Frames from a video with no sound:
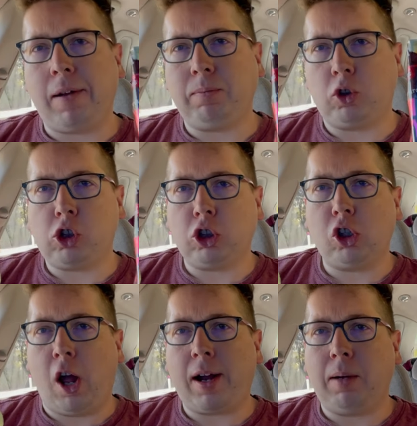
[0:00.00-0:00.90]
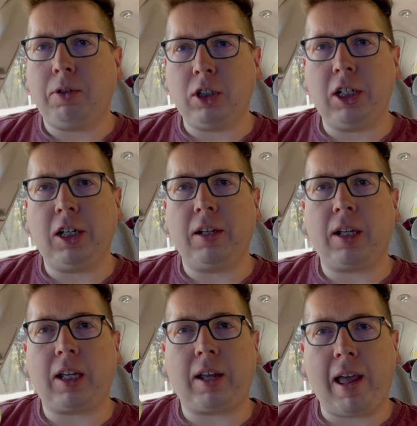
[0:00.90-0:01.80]
It's just like I'm sitting in
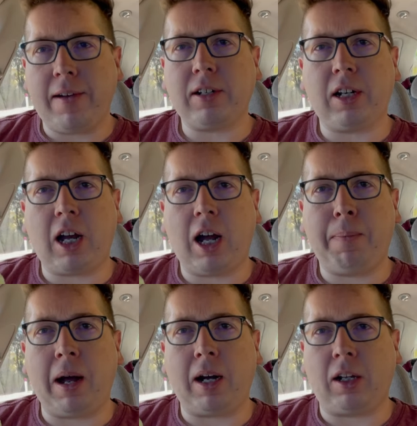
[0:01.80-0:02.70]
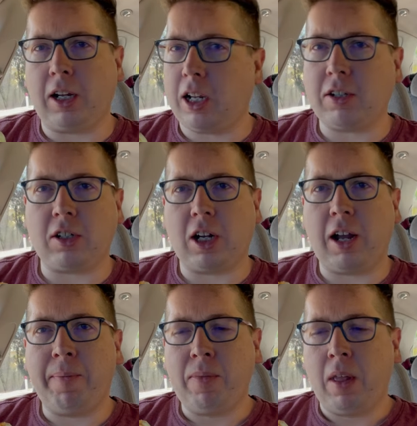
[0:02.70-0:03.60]
KFC car park like
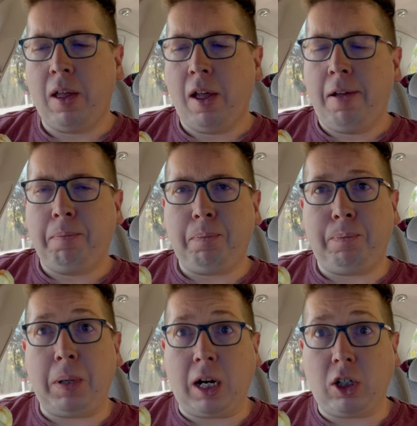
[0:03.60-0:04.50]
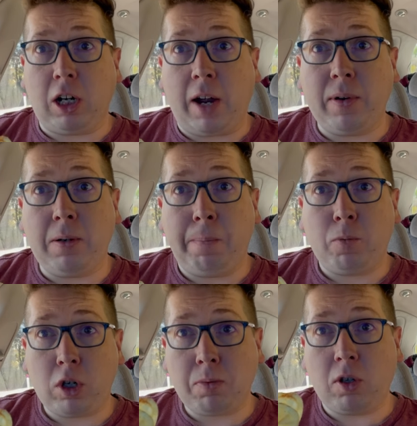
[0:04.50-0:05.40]
yesterday, but actually having
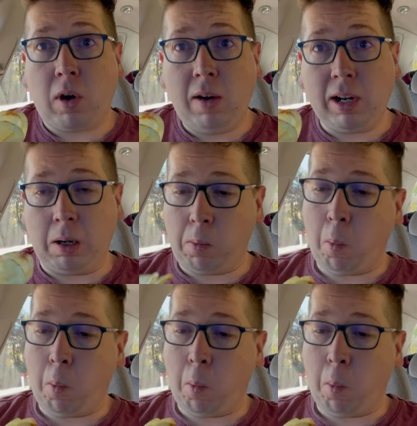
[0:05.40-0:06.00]
chips and gravy.